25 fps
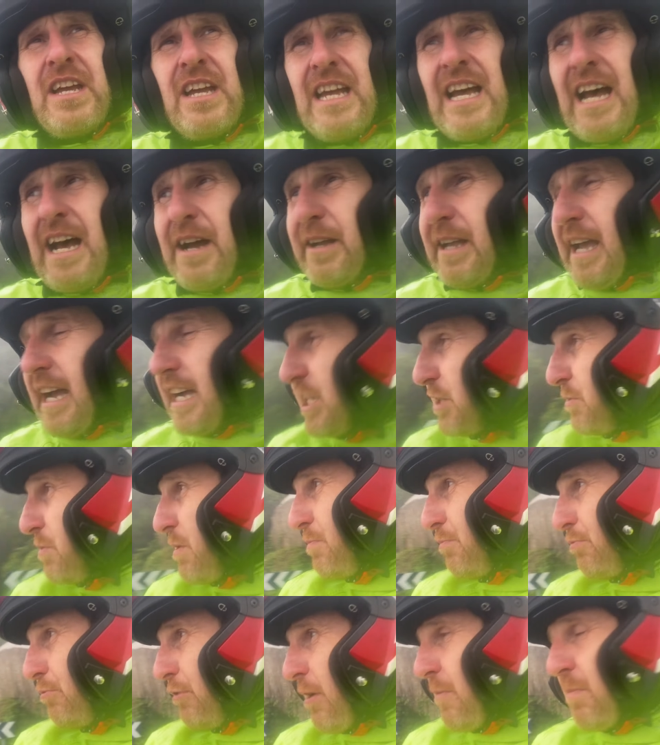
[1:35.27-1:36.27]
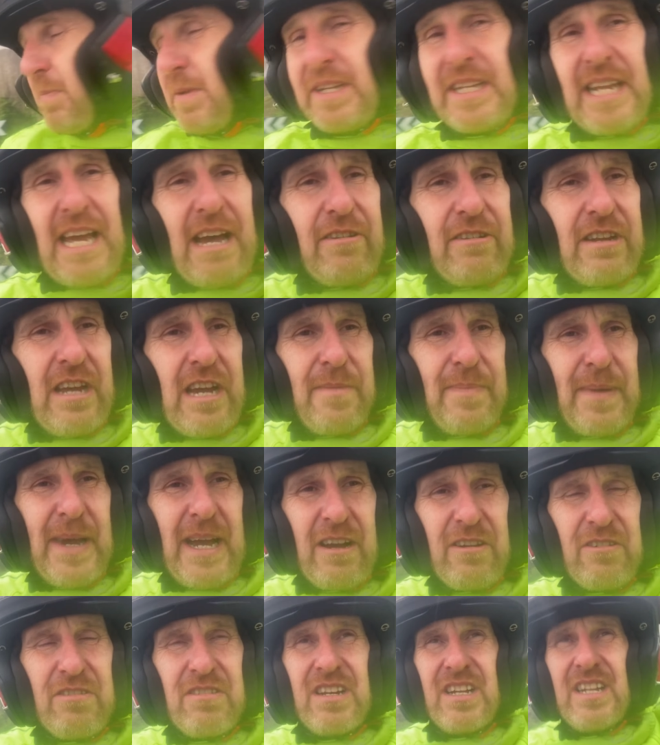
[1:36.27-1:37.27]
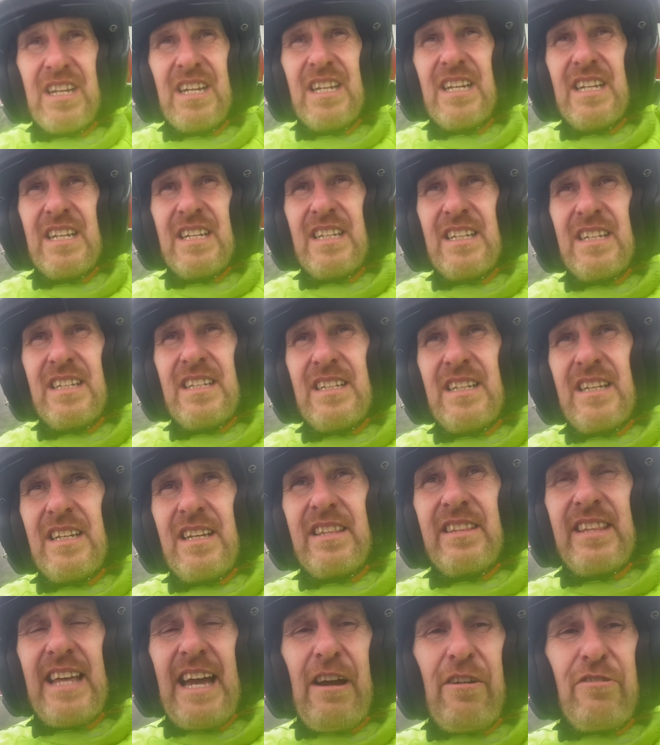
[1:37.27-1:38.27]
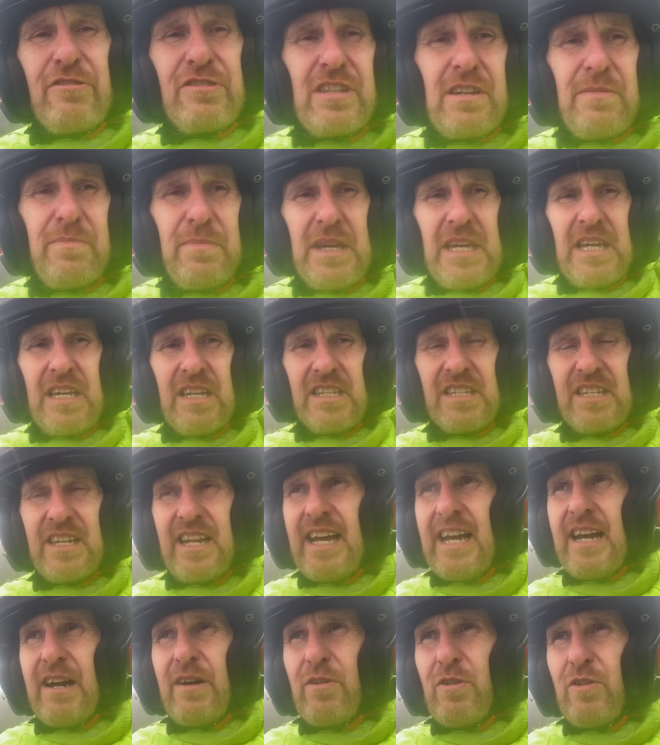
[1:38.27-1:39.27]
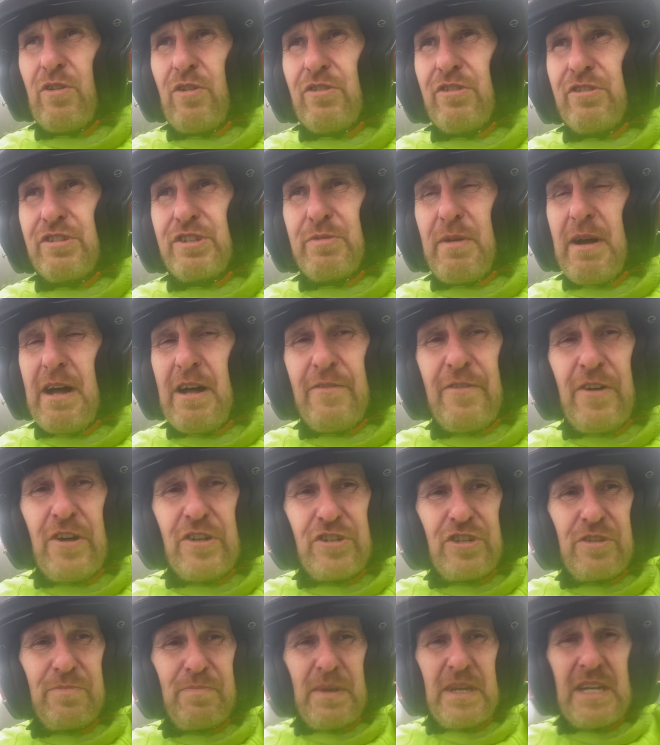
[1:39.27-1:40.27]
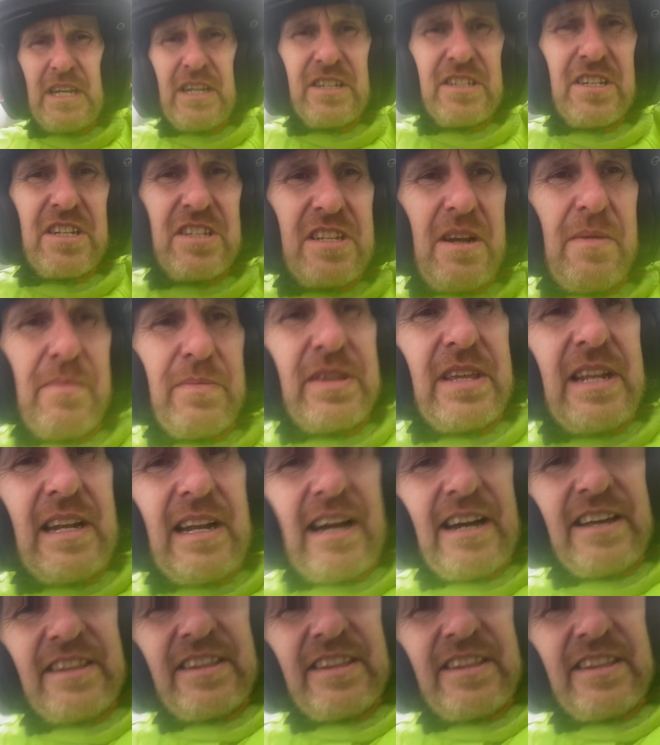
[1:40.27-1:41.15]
I guess we're probably down at about 1,000 metres now or 1,200 metres or something like